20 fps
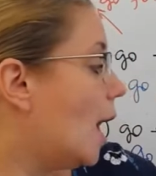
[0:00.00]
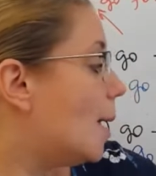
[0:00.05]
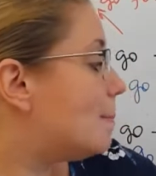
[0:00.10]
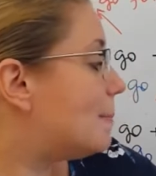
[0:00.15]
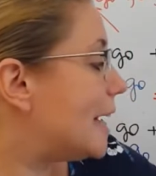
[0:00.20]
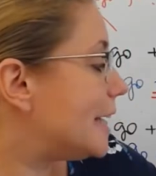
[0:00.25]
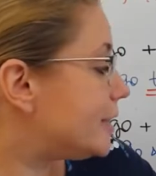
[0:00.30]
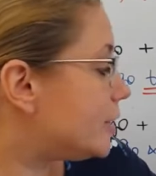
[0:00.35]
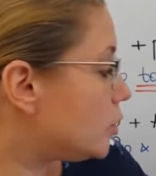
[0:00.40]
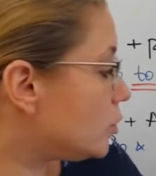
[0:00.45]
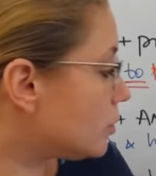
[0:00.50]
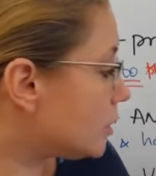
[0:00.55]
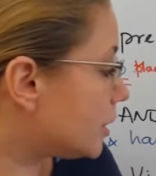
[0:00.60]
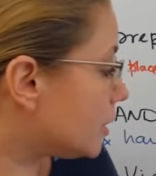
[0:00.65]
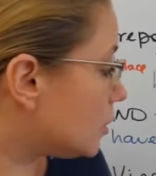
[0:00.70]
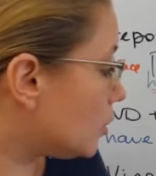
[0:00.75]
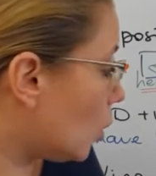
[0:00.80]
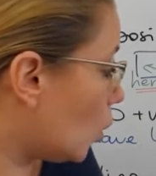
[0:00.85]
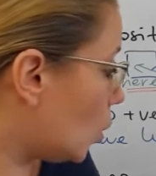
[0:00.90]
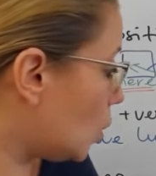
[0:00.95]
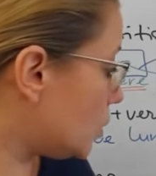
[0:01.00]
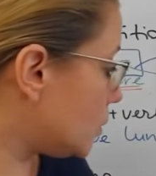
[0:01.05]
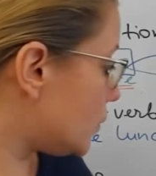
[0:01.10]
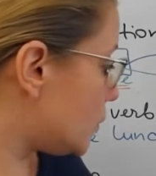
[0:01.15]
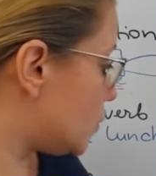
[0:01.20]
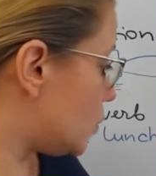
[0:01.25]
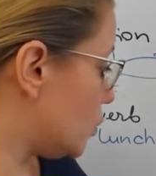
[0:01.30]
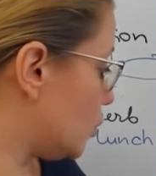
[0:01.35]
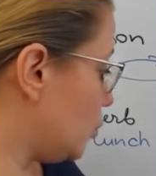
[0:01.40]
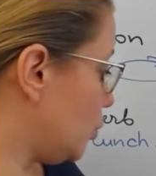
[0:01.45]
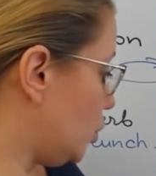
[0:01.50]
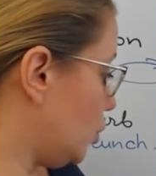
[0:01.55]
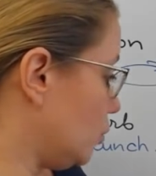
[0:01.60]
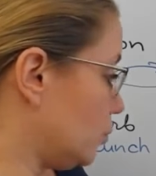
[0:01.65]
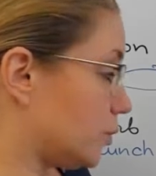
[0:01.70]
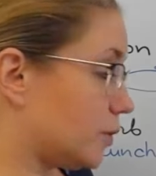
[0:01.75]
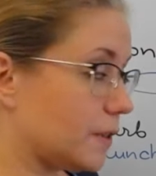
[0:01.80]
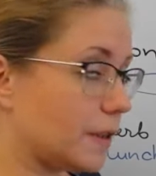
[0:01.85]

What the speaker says: But you can also use,